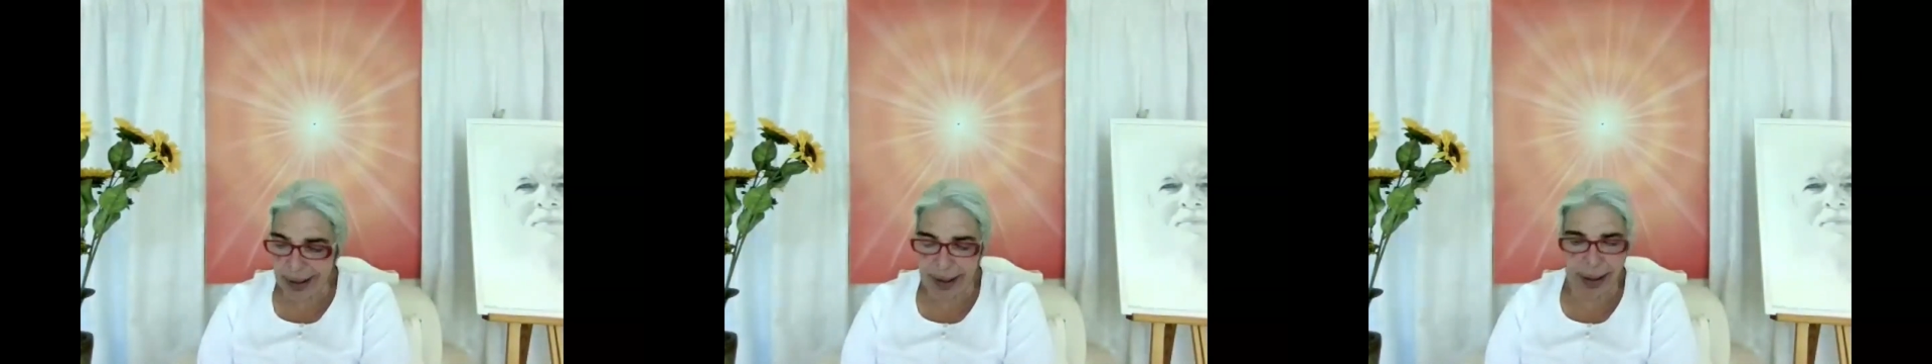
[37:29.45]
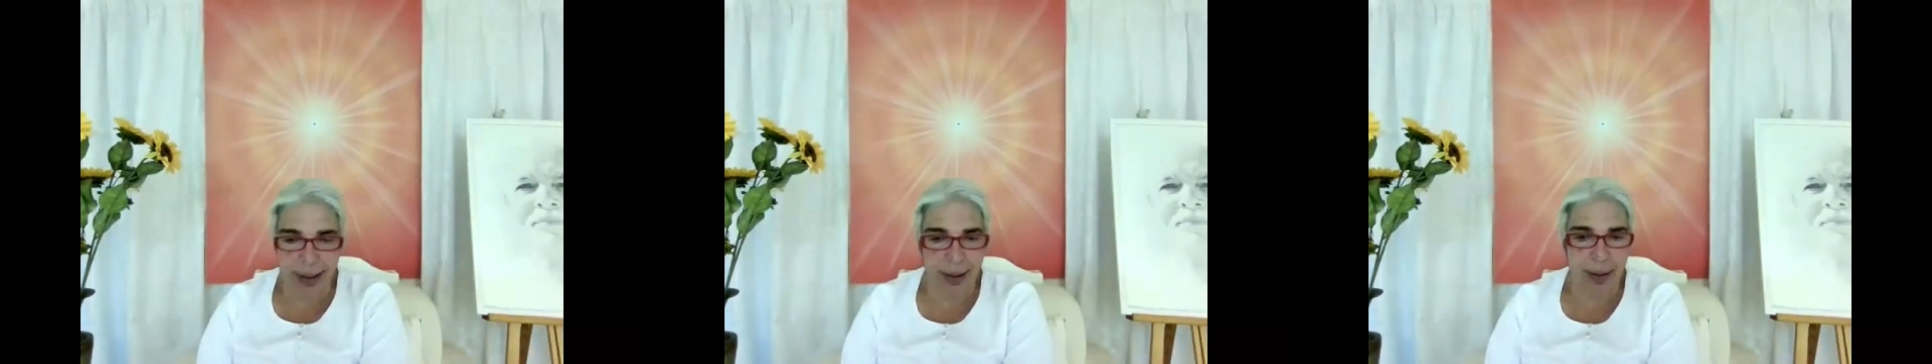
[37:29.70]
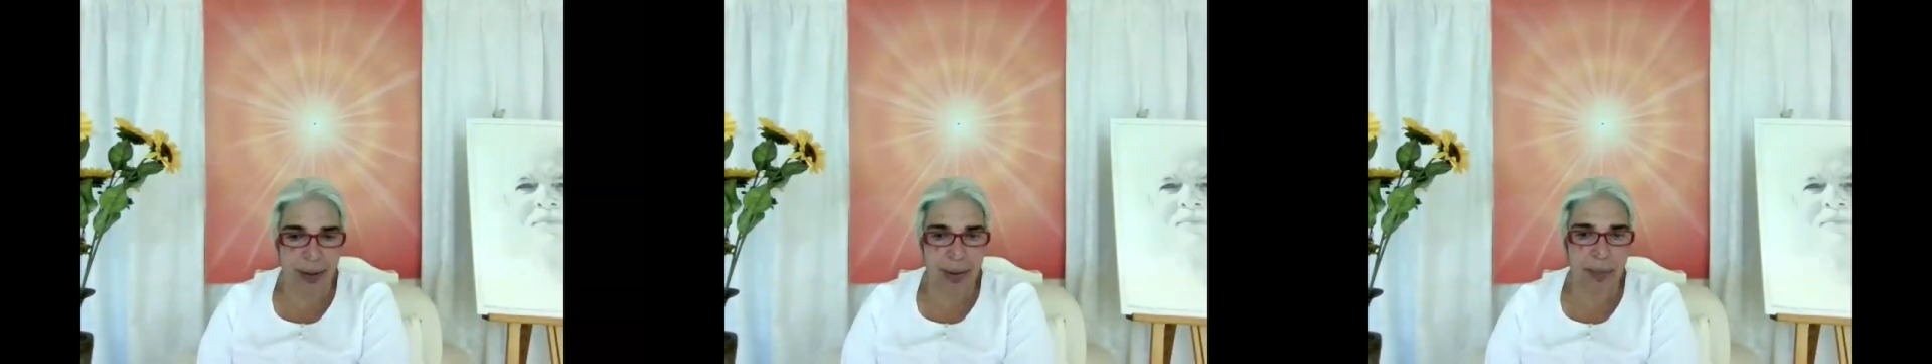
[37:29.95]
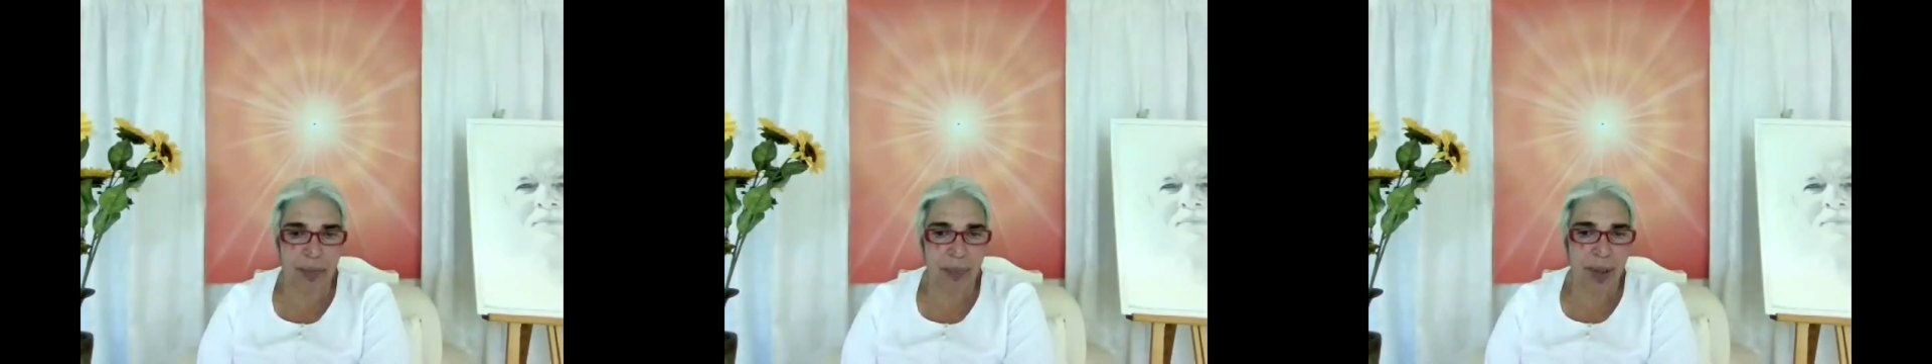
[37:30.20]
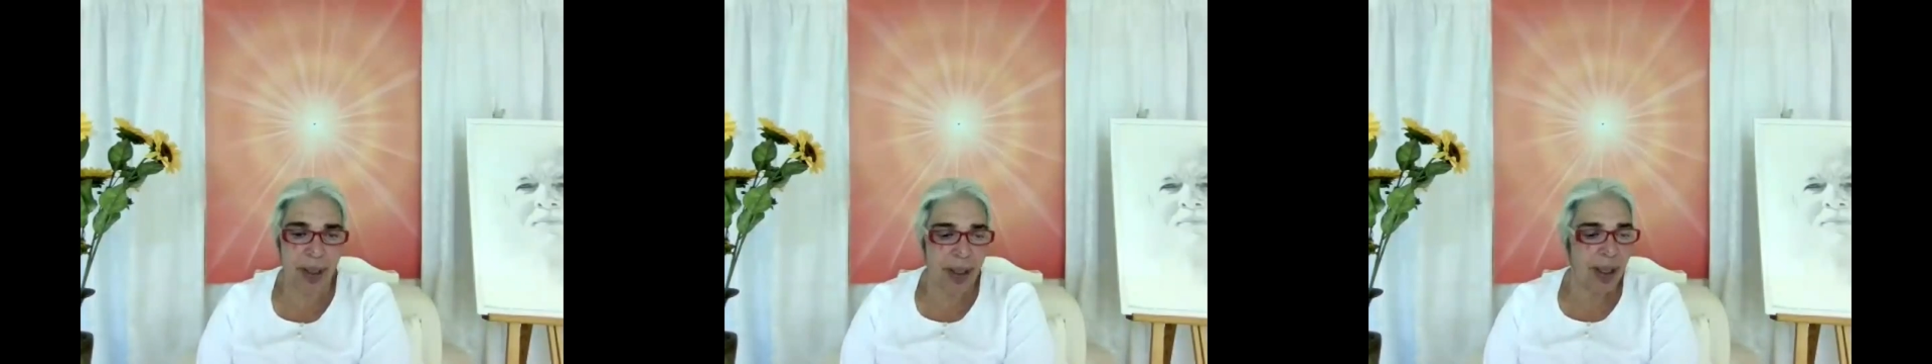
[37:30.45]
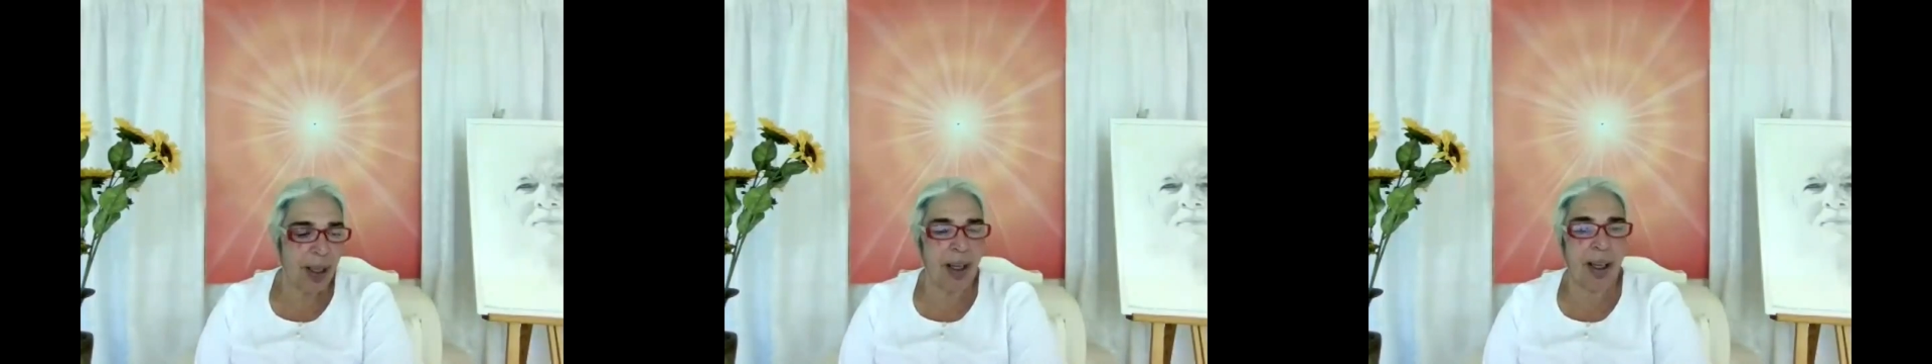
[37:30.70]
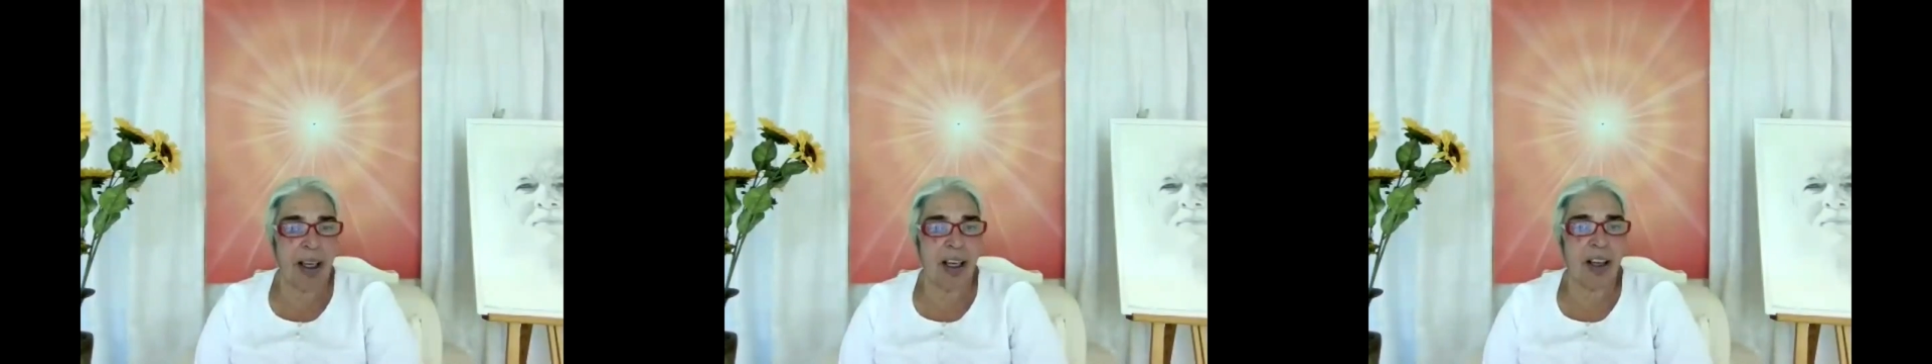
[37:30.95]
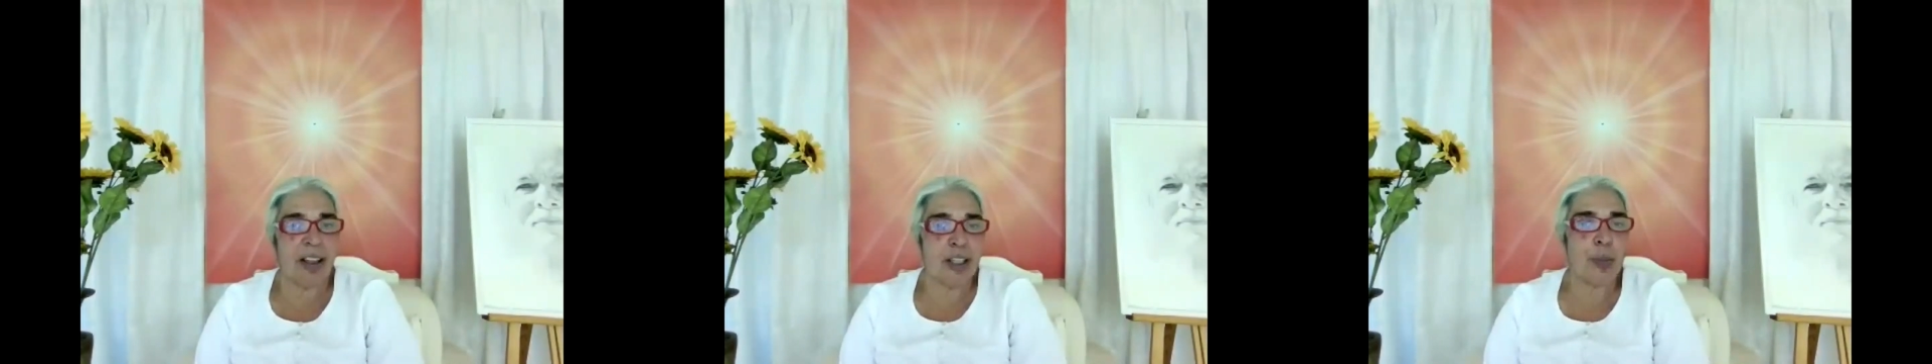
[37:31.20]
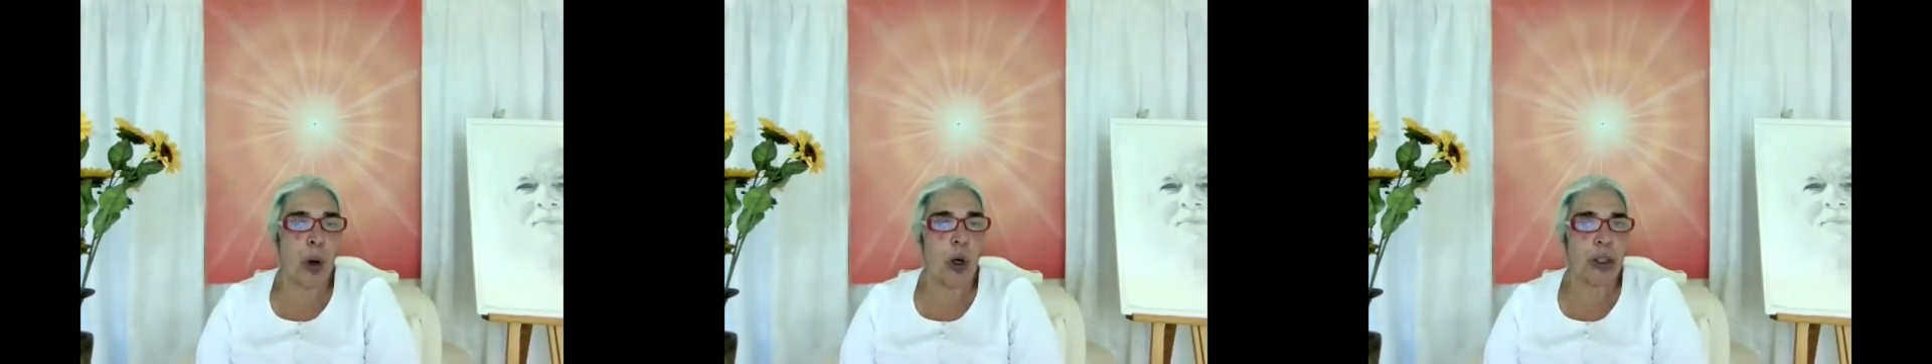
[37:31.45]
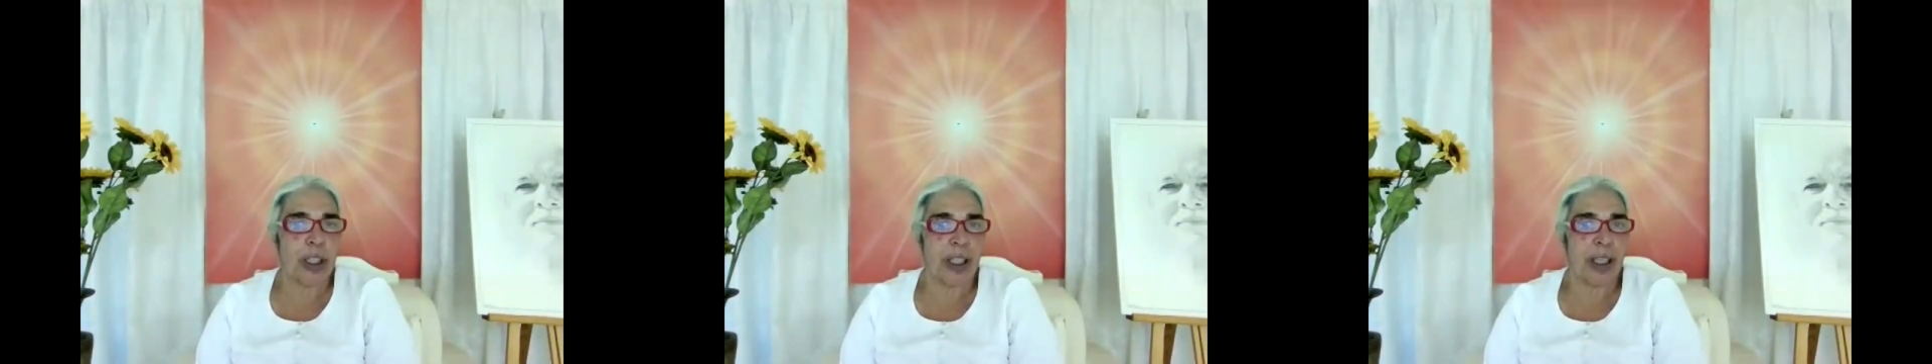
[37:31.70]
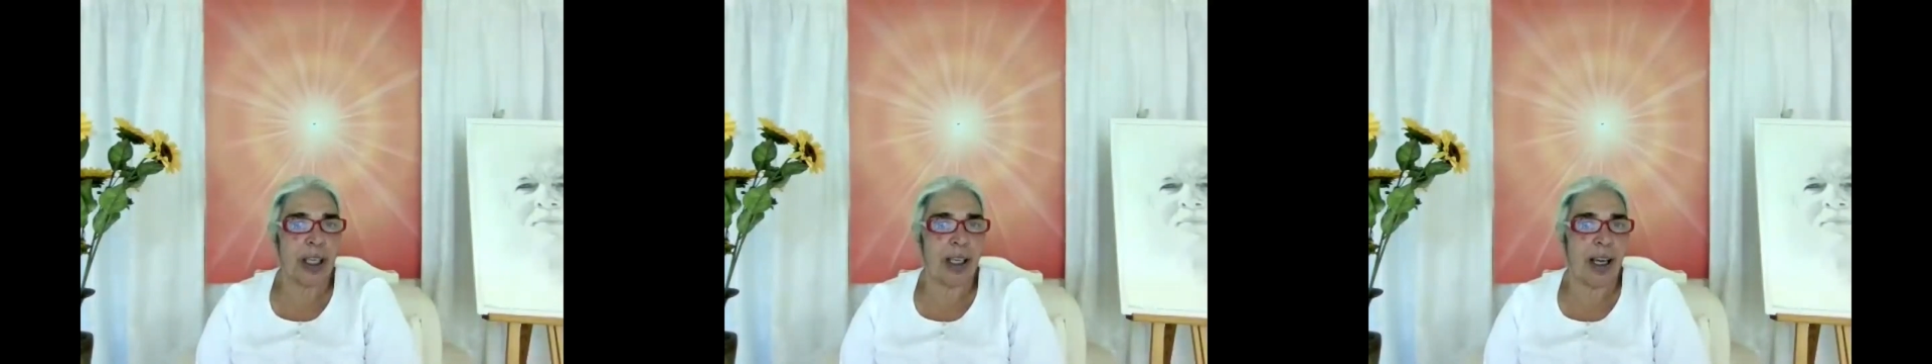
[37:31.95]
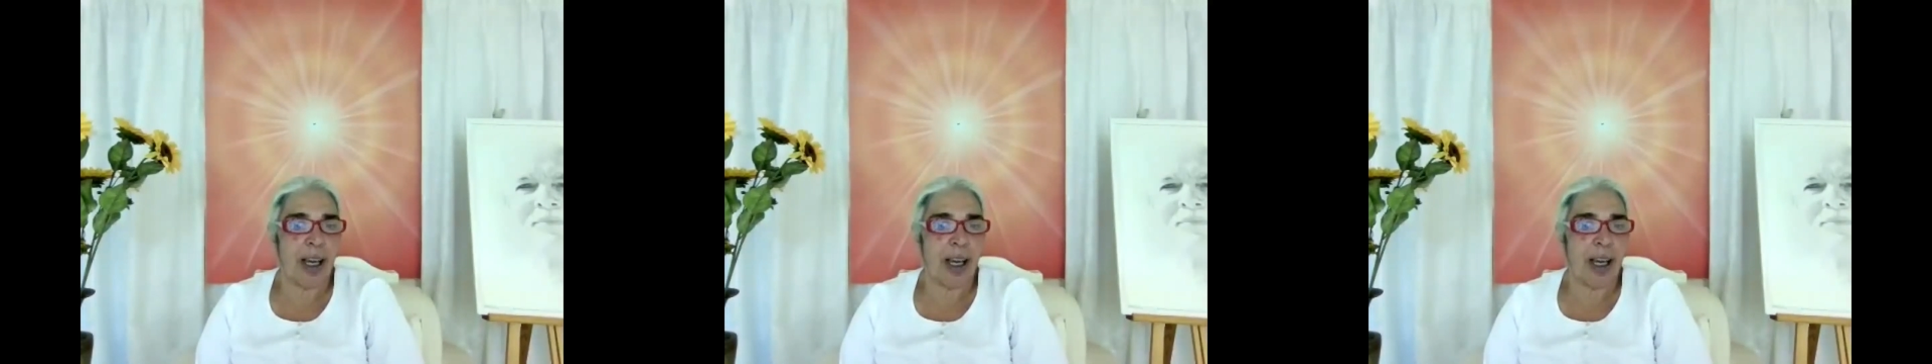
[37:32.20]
in this body.